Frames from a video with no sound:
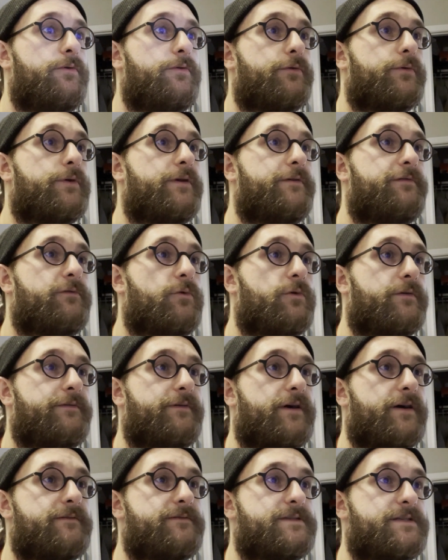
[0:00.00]
4, 5,
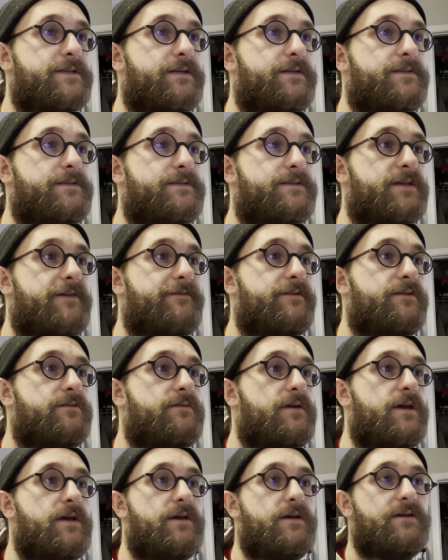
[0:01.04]
6, 7,
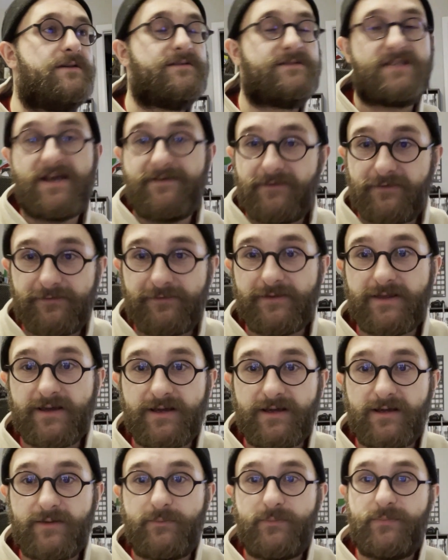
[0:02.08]
7 for
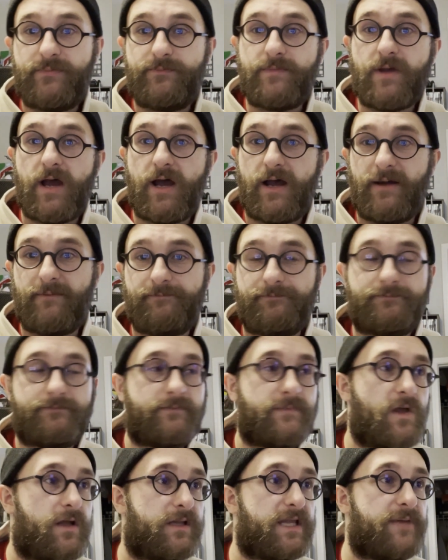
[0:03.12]
the
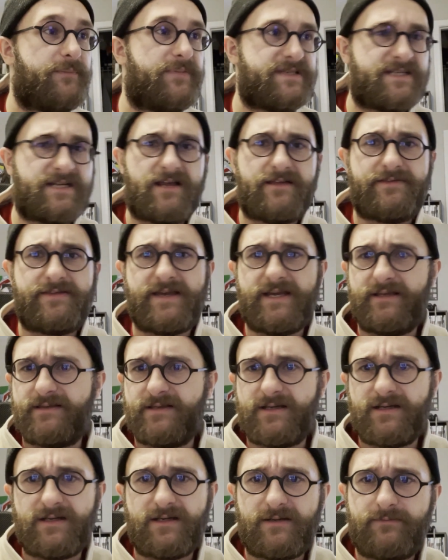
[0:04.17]
Olympus, and I think
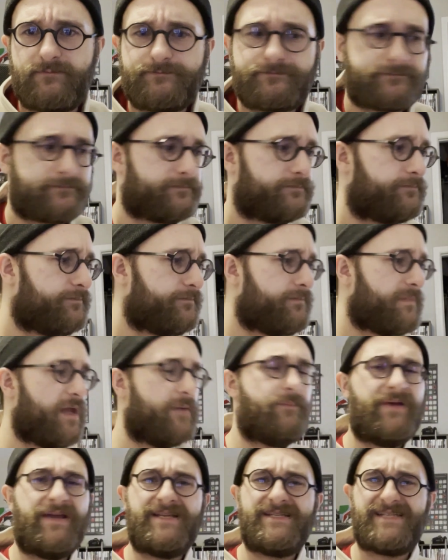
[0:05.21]
the
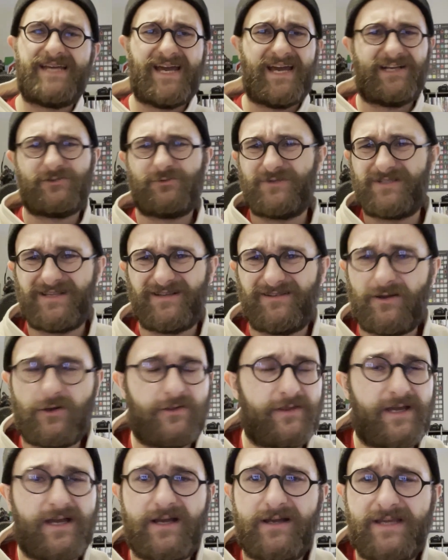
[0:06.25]
Pentax was, or
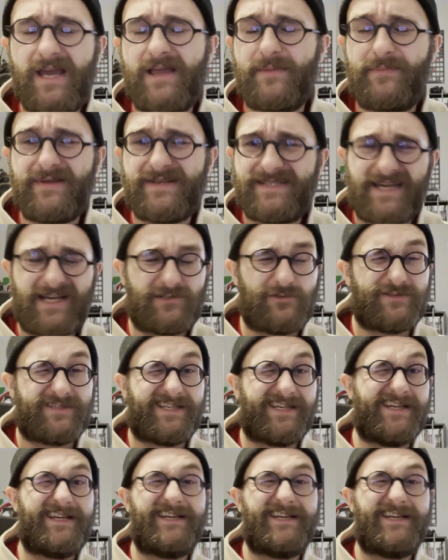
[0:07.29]
the Pentax was like